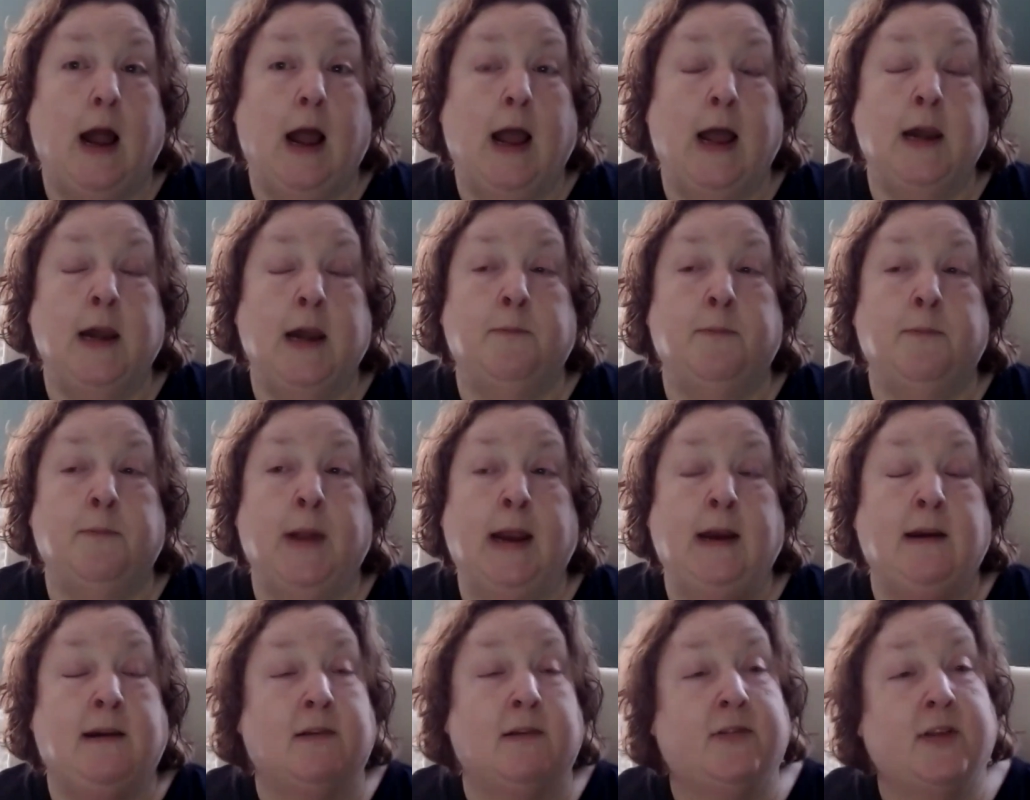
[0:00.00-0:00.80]
And it
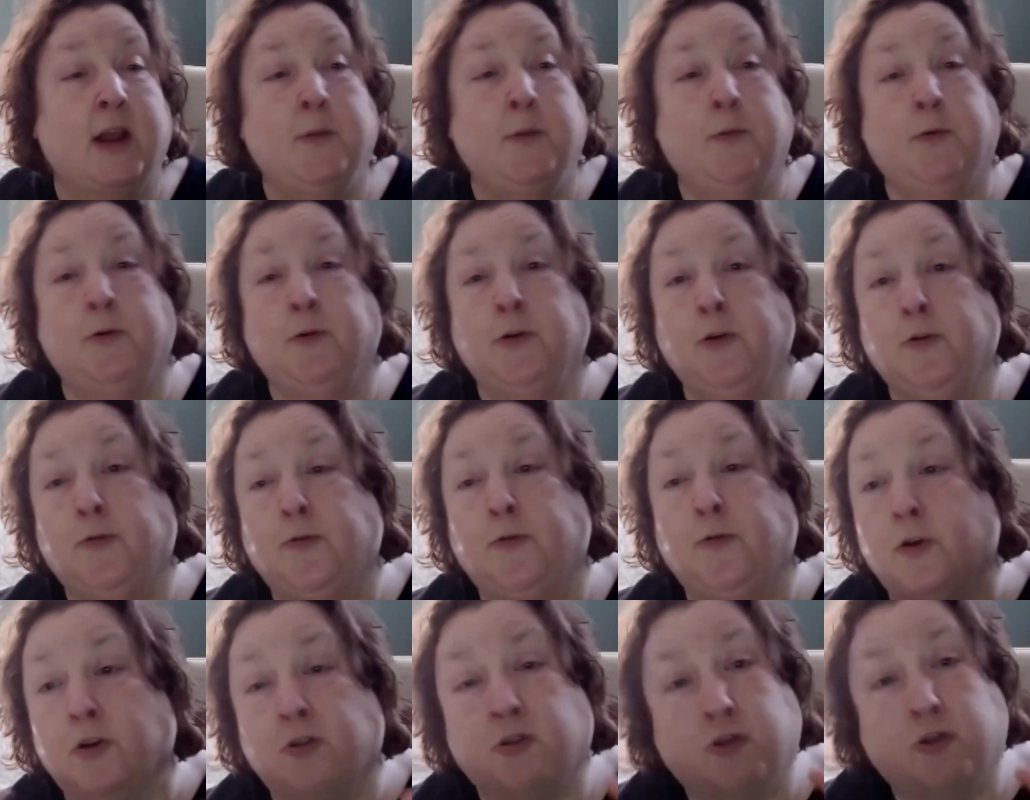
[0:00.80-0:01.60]
may disable you
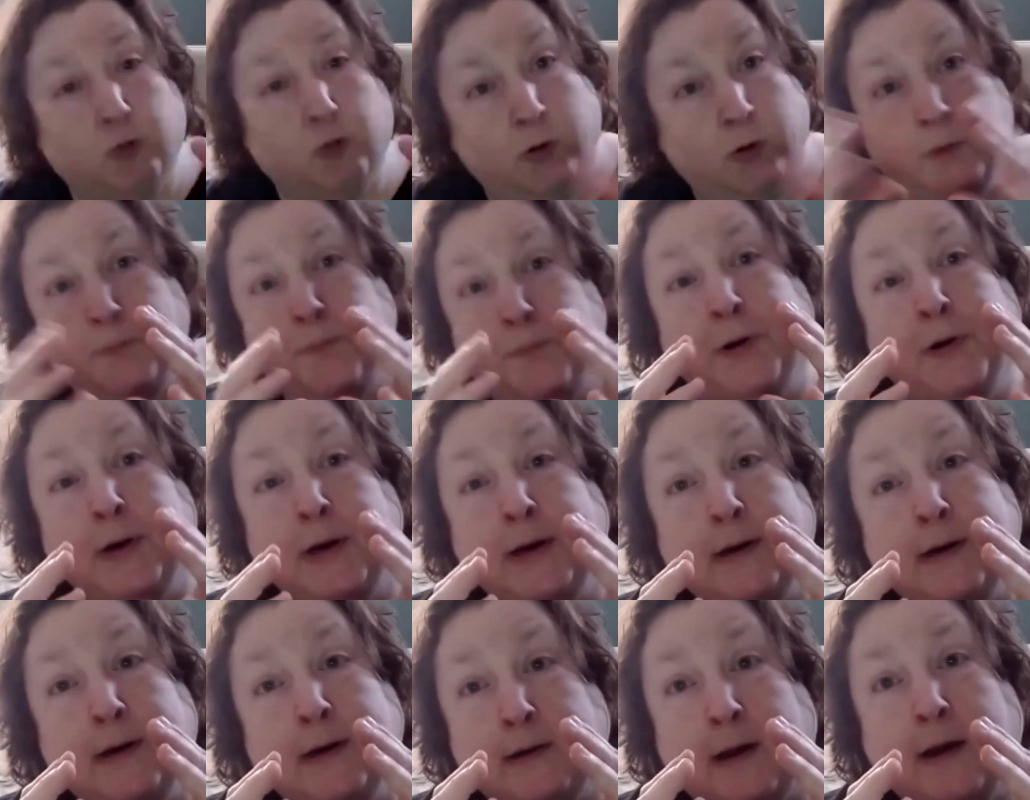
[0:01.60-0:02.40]
for a short
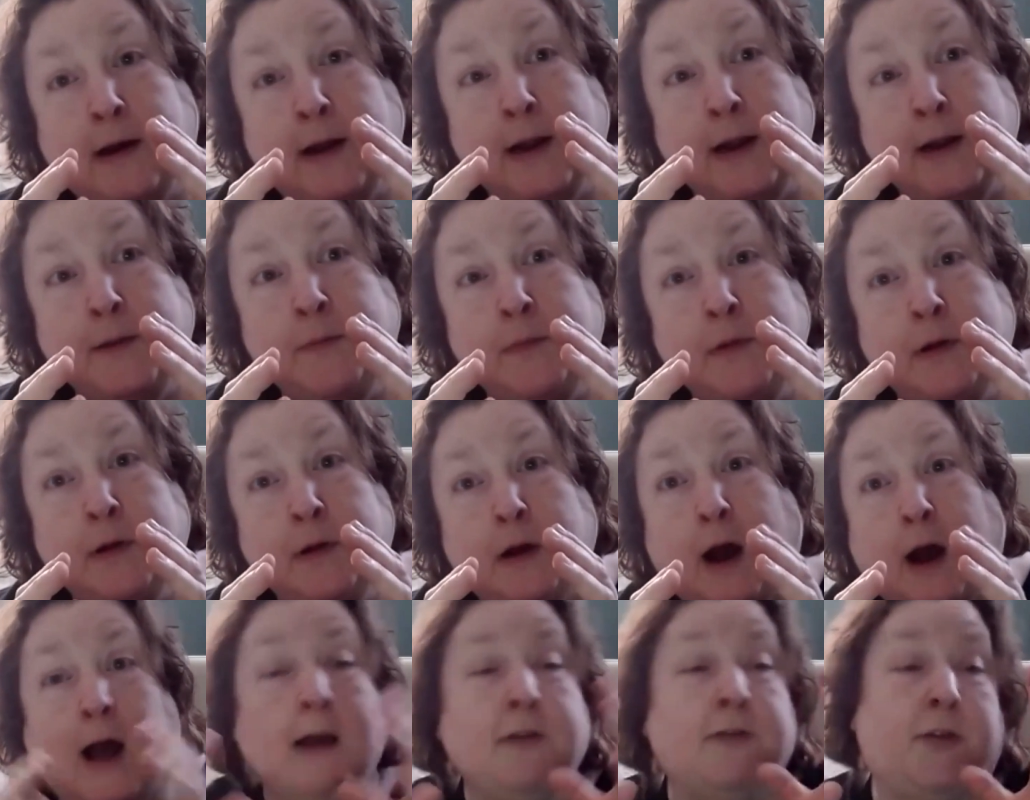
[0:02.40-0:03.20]
period of time.
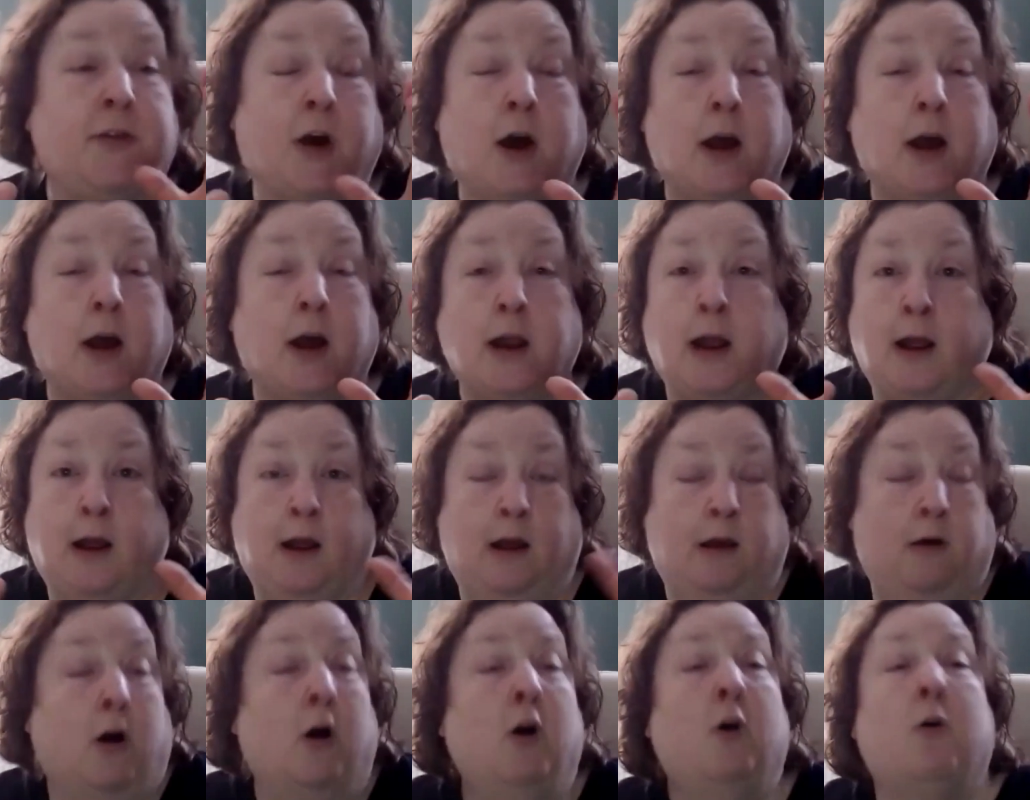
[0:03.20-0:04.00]
I thought,
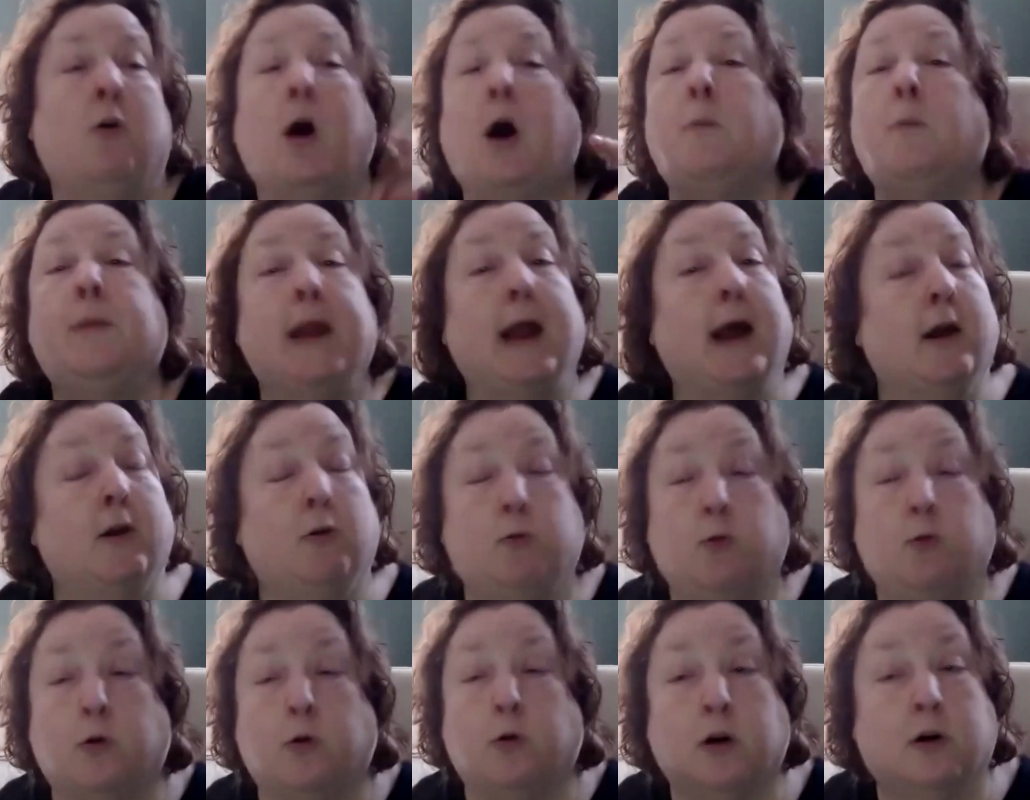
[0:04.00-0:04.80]
oh, I'll be out
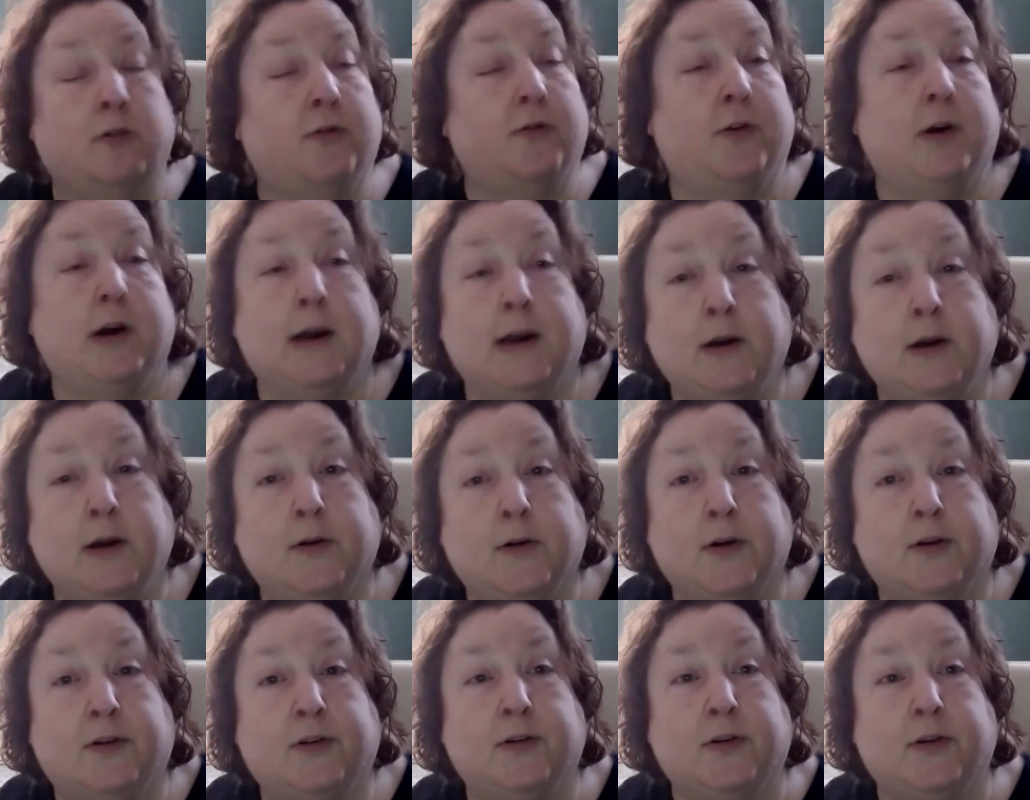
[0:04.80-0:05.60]
of work for a
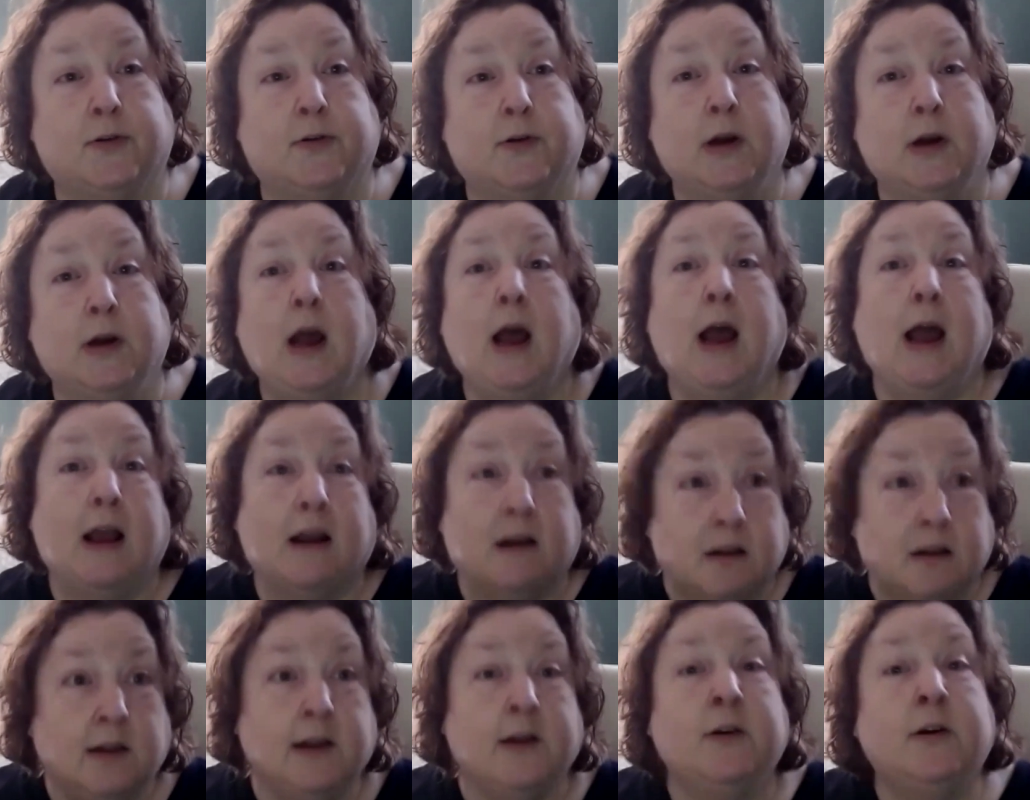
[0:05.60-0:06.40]
year or two.
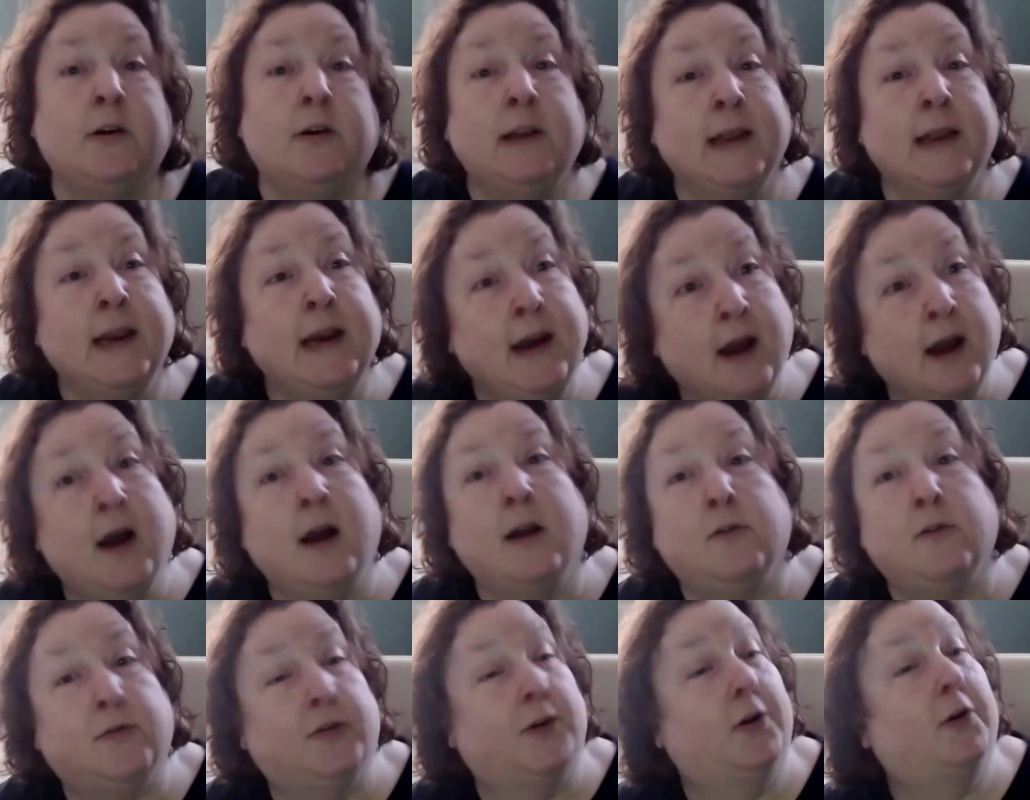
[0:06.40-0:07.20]
Clearly
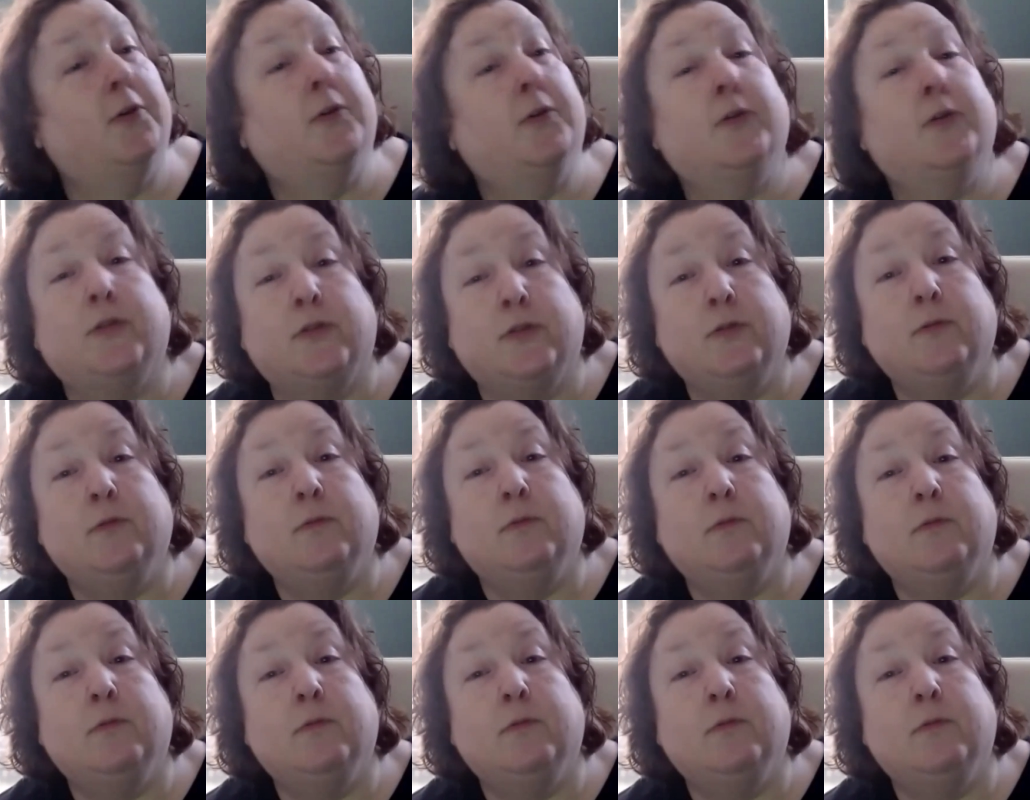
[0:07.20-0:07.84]
not, folks.